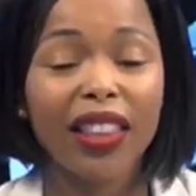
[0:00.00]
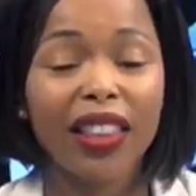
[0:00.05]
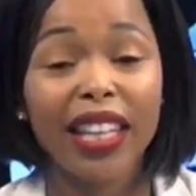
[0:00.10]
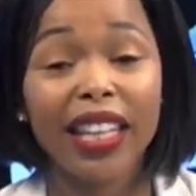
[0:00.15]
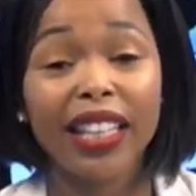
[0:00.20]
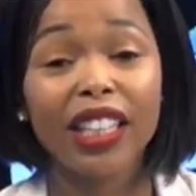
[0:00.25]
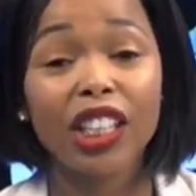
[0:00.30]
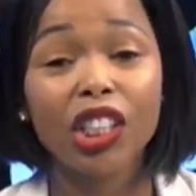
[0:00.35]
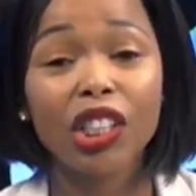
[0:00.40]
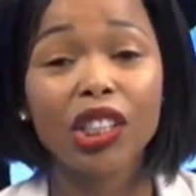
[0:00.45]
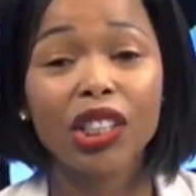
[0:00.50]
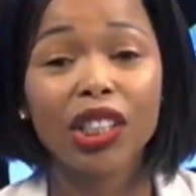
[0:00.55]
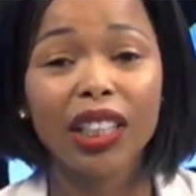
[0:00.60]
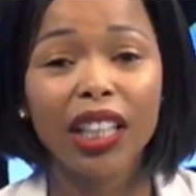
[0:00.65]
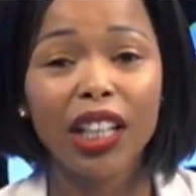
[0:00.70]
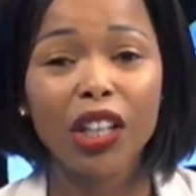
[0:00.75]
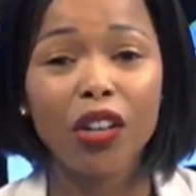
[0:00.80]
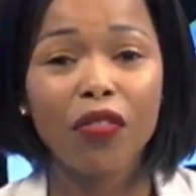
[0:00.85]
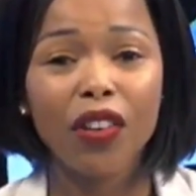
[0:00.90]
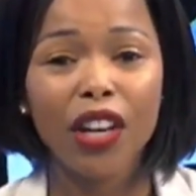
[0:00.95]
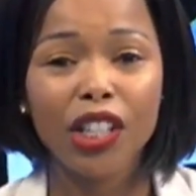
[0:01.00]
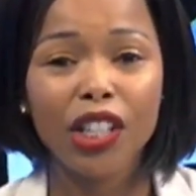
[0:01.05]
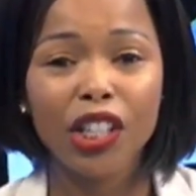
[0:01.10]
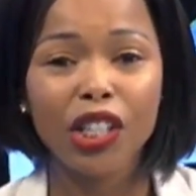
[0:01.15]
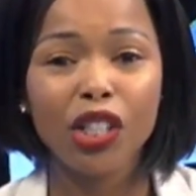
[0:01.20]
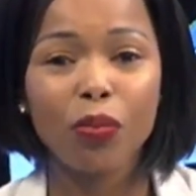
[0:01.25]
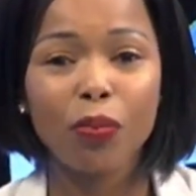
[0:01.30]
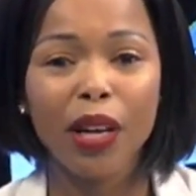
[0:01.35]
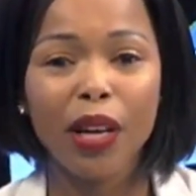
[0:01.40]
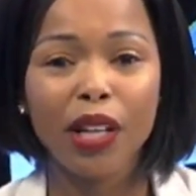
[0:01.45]
digital innovation
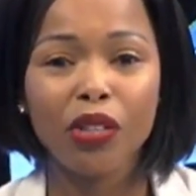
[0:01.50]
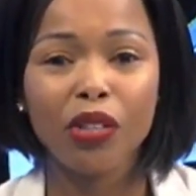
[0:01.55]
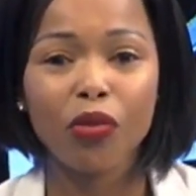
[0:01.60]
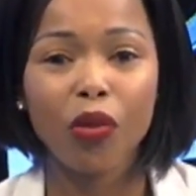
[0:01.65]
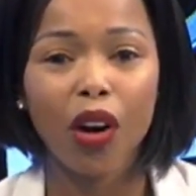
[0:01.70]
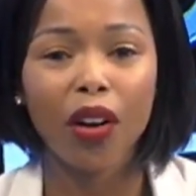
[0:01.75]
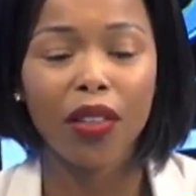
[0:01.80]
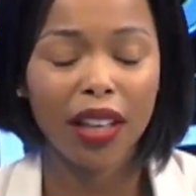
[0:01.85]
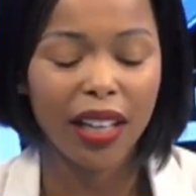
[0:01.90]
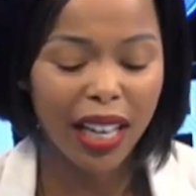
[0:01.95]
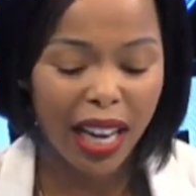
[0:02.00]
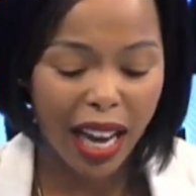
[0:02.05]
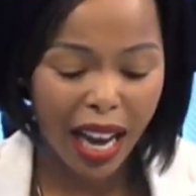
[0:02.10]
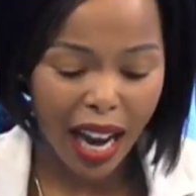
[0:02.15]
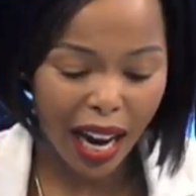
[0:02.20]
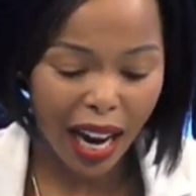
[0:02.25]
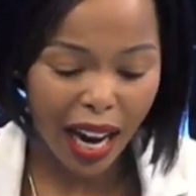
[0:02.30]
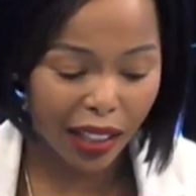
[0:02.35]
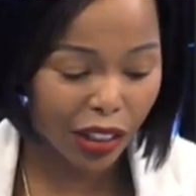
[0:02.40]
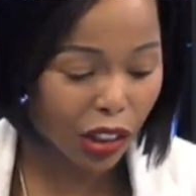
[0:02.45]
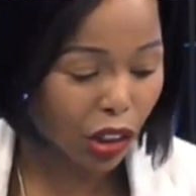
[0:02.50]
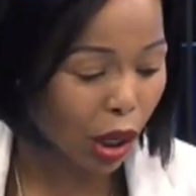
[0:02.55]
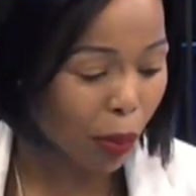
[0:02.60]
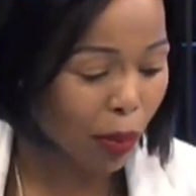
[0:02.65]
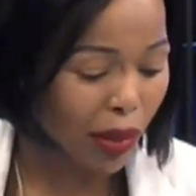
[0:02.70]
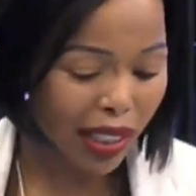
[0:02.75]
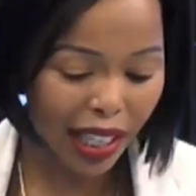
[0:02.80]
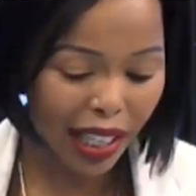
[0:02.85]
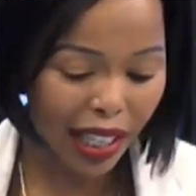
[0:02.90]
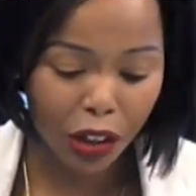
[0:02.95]
space, rather. Thomas,
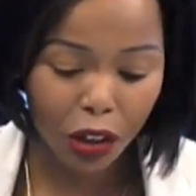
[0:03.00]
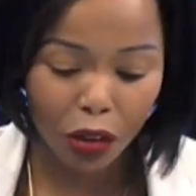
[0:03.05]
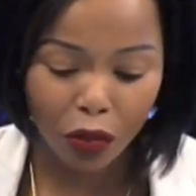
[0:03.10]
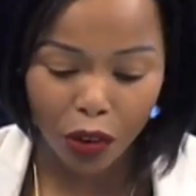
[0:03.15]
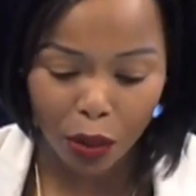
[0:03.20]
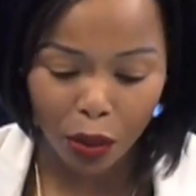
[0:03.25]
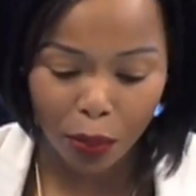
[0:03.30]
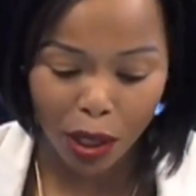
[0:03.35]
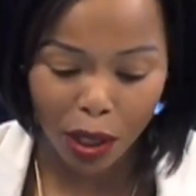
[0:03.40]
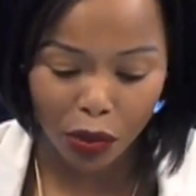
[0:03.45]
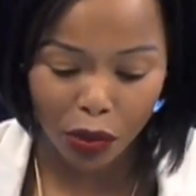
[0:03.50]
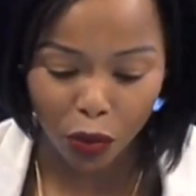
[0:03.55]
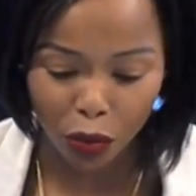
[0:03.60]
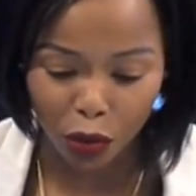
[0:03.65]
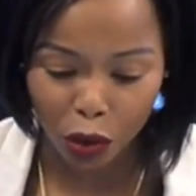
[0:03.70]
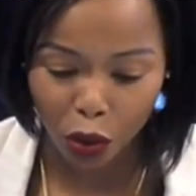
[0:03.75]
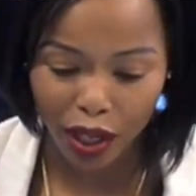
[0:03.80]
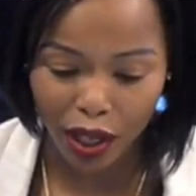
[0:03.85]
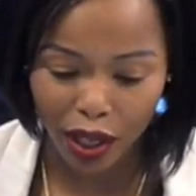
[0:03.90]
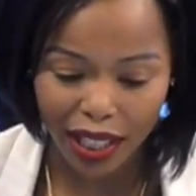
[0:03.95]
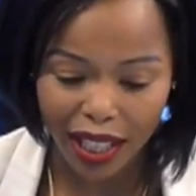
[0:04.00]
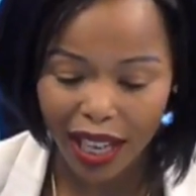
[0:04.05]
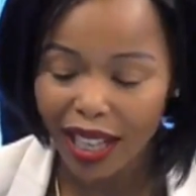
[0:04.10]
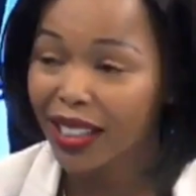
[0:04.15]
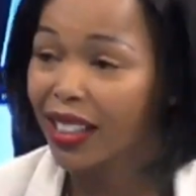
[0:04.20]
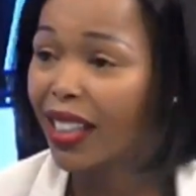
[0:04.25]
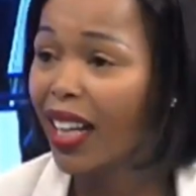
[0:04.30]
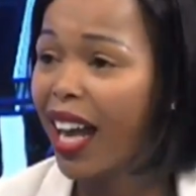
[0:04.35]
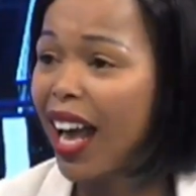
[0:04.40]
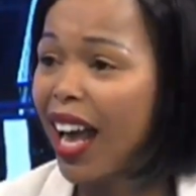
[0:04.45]
thank you very much for joining us.
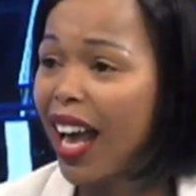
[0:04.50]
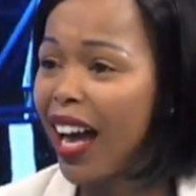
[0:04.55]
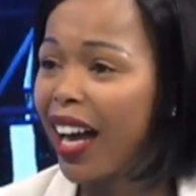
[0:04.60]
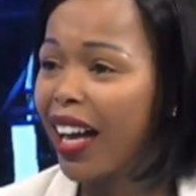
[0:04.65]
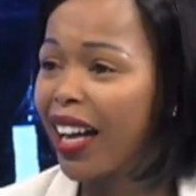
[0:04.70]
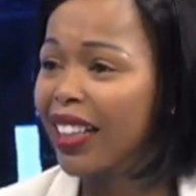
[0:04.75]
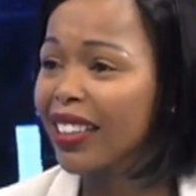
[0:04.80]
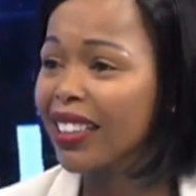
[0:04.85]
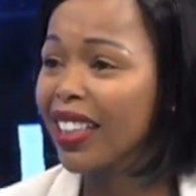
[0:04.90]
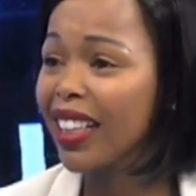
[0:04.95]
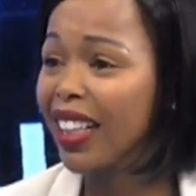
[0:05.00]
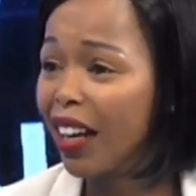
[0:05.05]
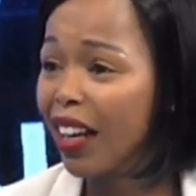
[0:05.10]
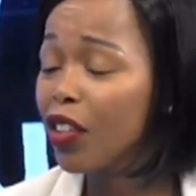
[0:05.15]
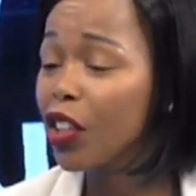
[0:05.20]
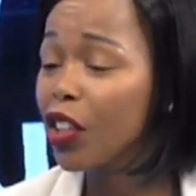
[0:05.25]
It's lovely